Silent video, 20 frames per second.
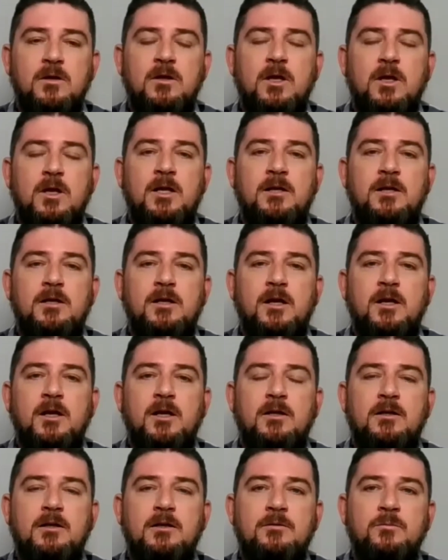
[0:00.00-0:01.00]
And
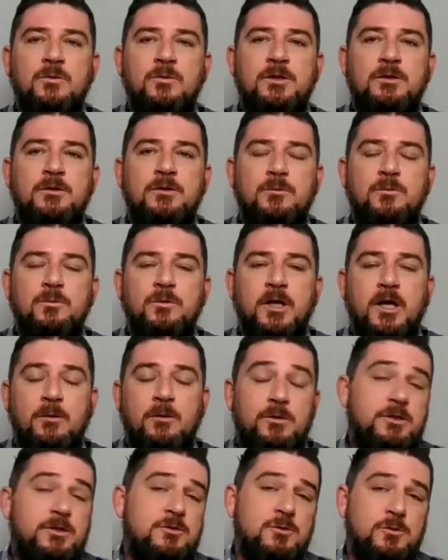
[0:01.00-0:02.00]
I
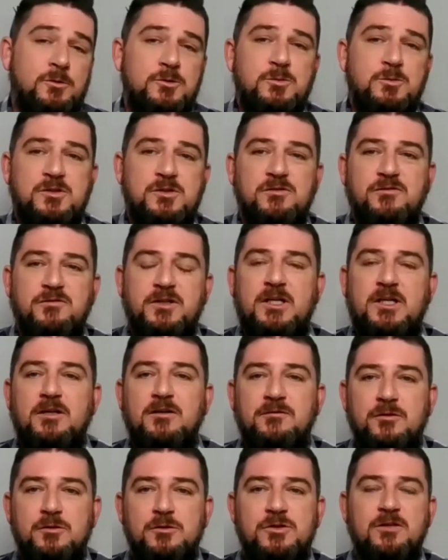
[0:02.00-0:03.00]
want to talk specifically
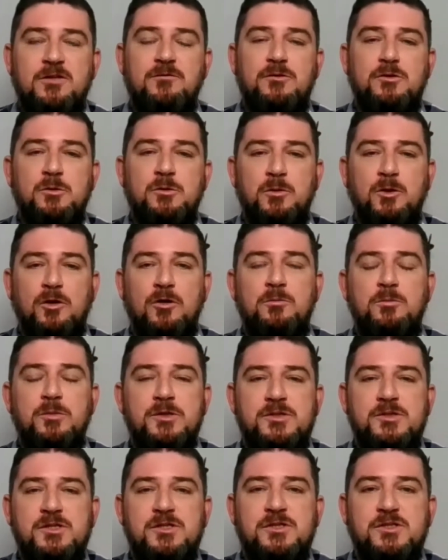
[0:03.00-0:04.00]
of your Sauvignon Blanc
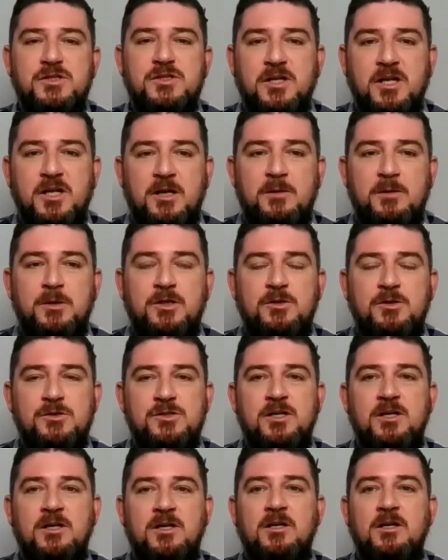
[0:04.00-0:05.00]
business today, because
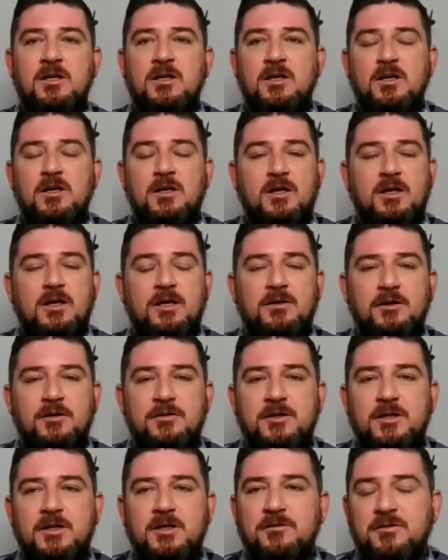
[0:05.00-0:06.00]
I
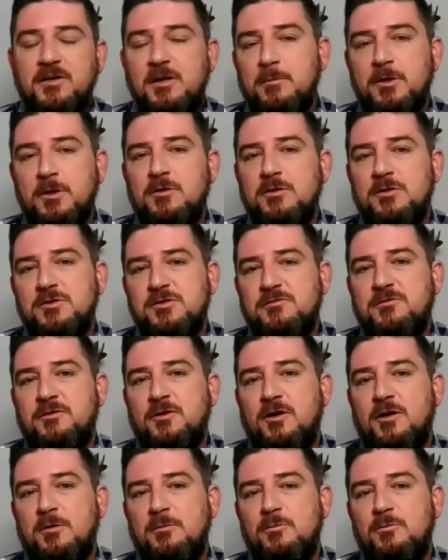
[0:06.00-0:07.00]
don't think I've come across a
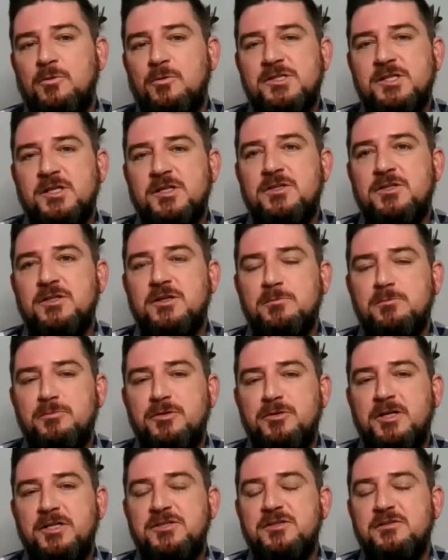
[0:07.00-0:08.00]
farm with such an
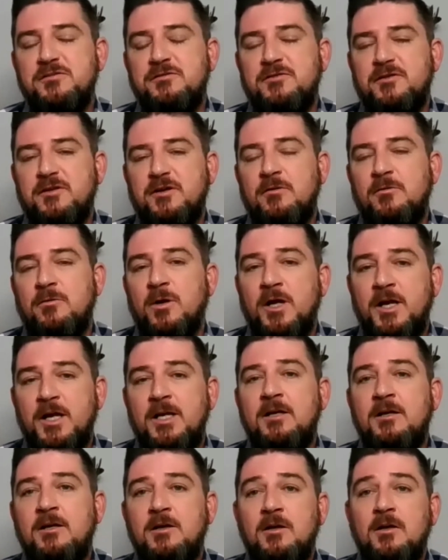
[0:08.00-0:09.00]
impressive
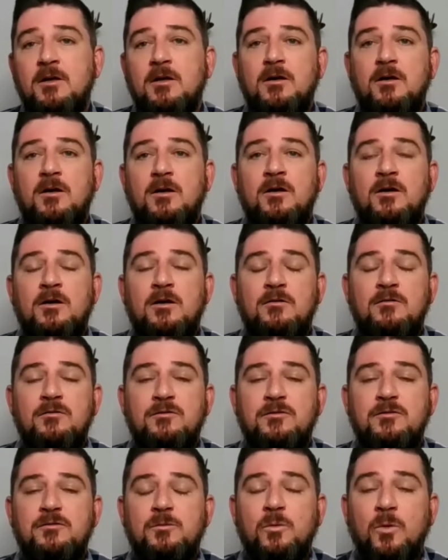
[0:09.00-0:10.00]
array of
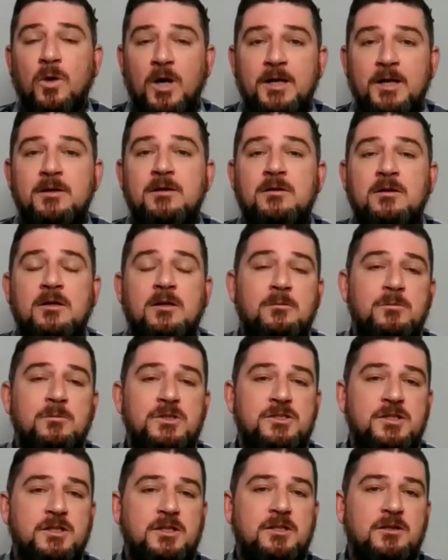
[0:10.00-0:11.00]
one
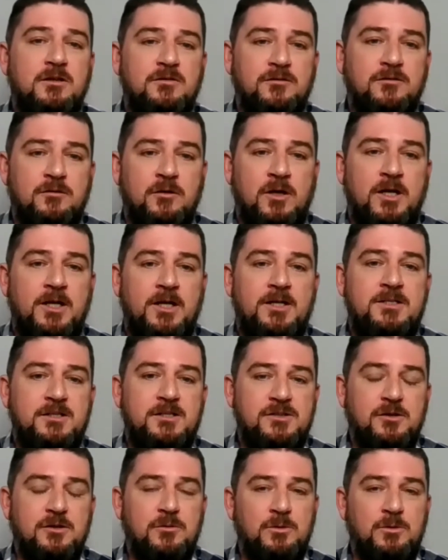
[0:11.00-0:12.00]
particular variety.
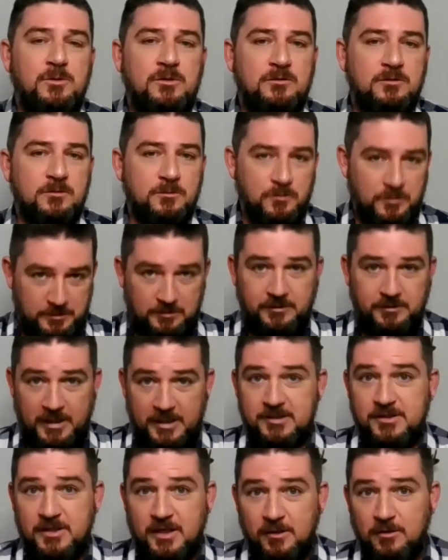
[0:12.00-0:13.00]
So
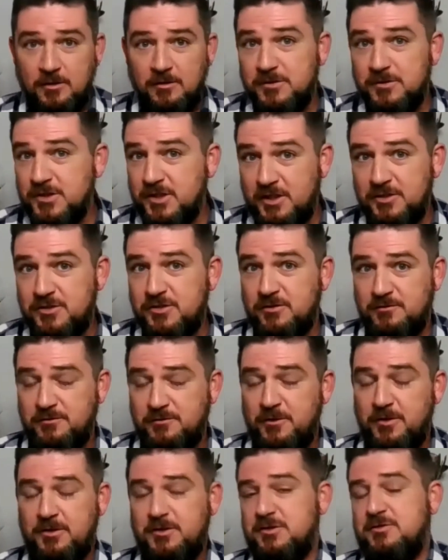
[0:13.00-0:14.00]
that's our conversation
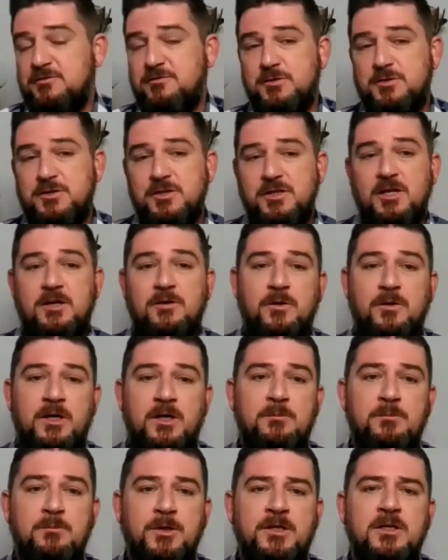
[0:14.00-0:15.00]
focus for today,
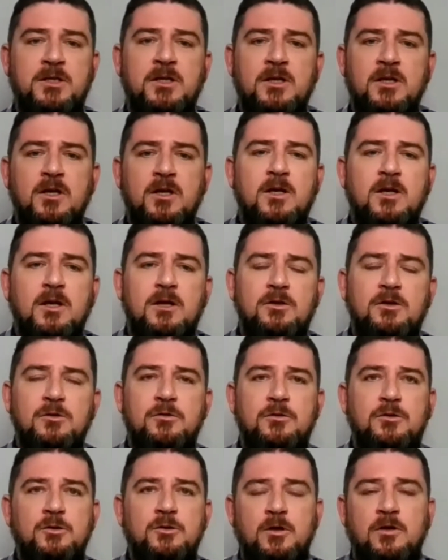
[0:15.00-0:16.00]
really. But
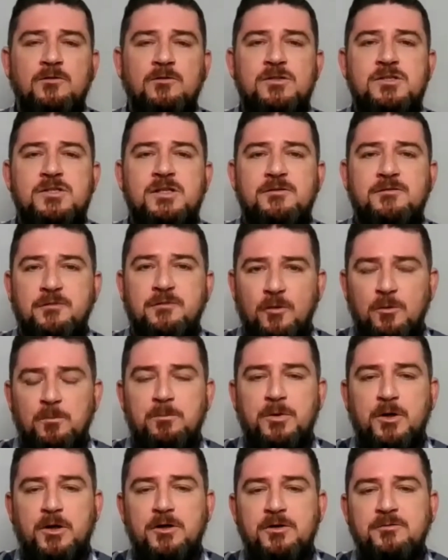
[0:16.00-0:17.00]
you obviously form
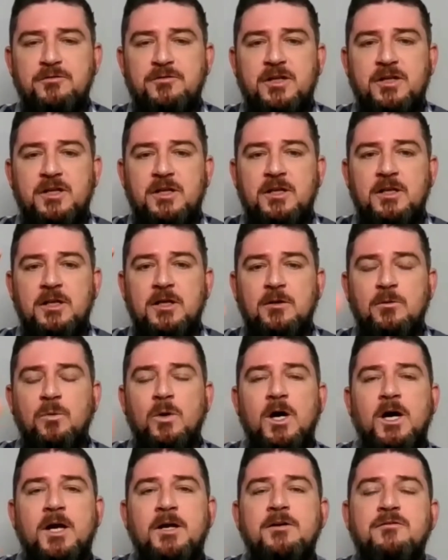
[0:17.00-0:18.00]
part of the
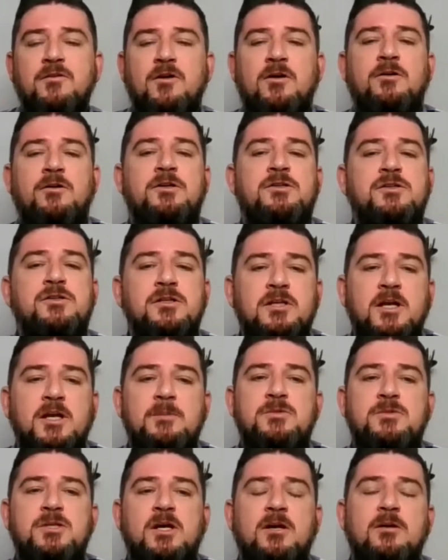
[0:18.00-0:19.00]
Wine of Origin
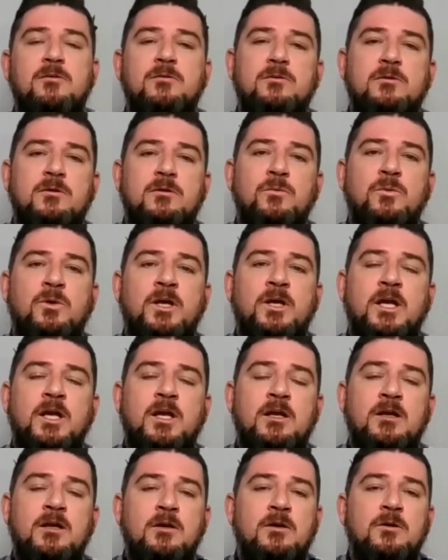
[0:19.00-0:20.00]
Cape Town,
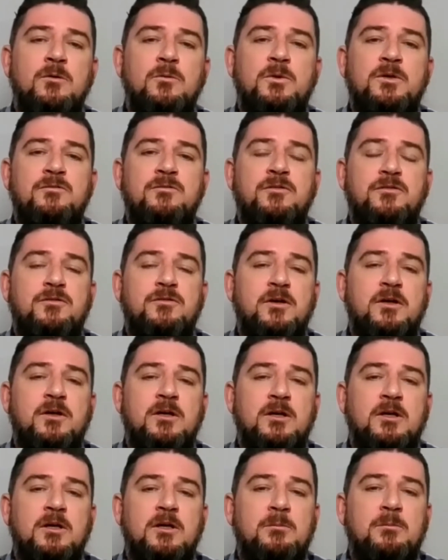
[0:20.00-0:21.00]
where we've
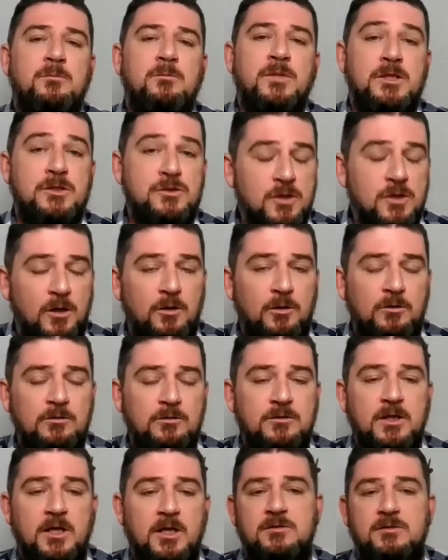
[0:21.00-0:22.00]
been
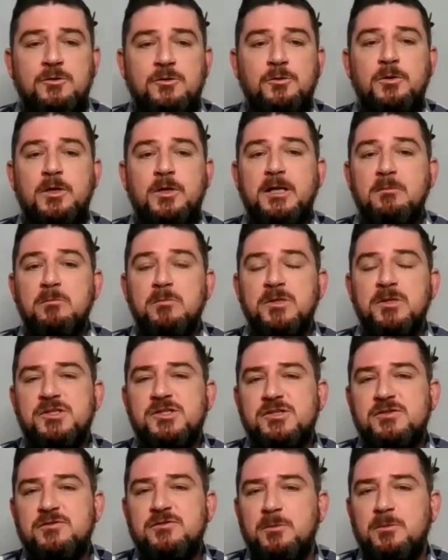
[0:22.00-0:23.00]
told that cooling
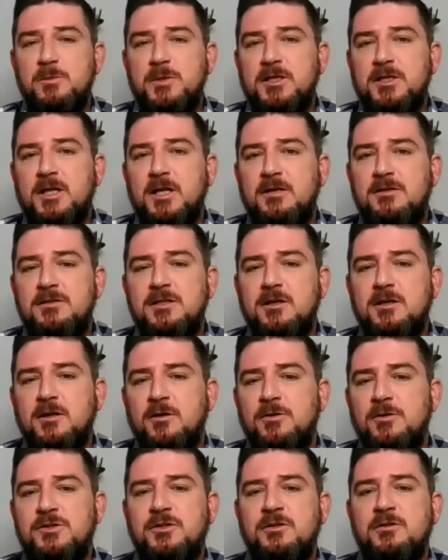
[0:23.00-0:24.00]
mists from the Atlantic
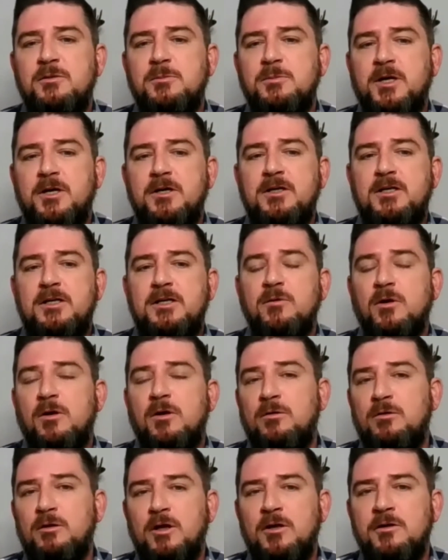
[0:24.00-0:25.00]
Ocean apparently
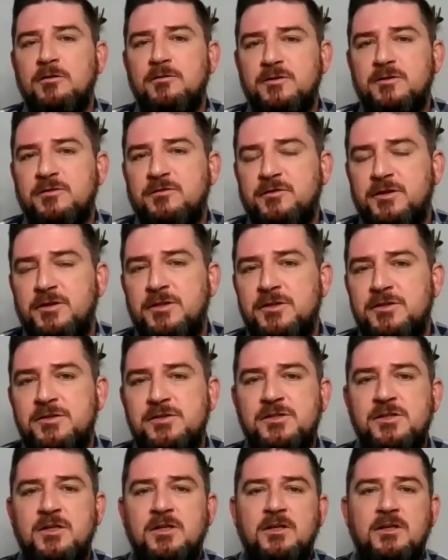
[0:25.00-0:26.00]
roll over the
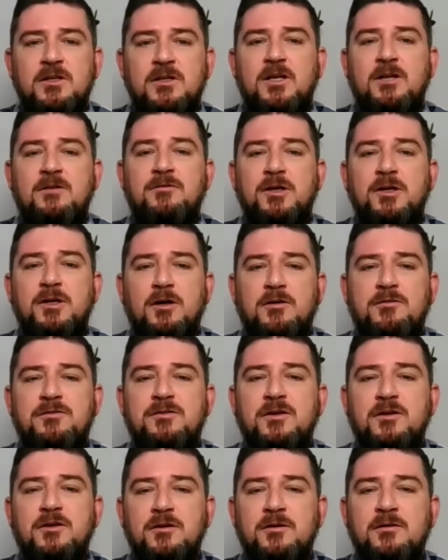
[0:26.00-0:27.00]
vineyards every
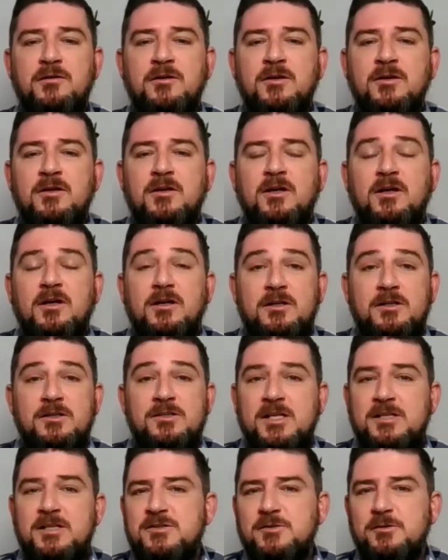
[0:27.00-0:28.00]
afternoon. Is
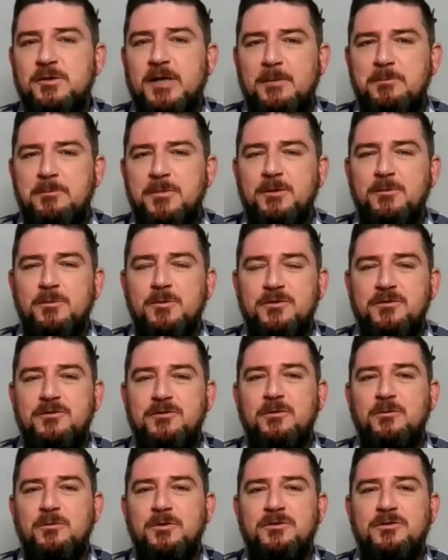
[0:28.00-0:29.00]
that still happening with
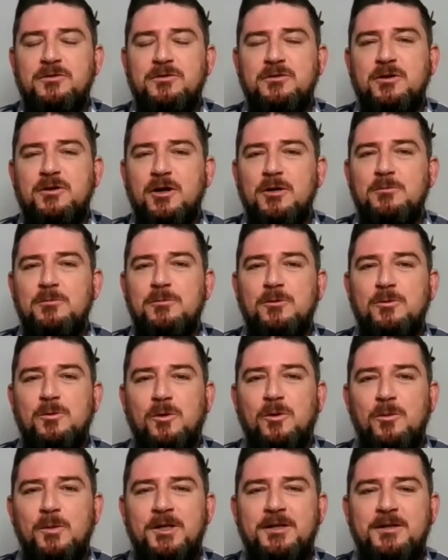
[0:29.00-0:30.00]
global
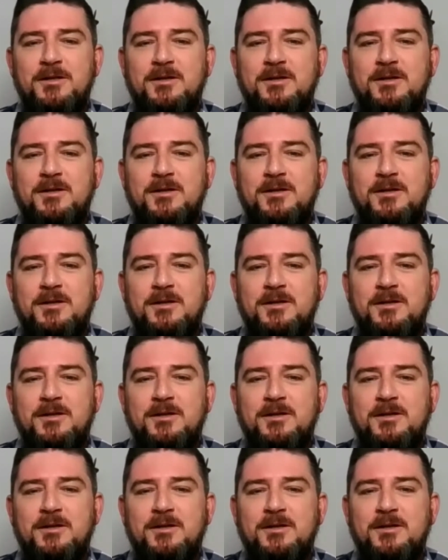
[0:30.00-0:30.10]
warming?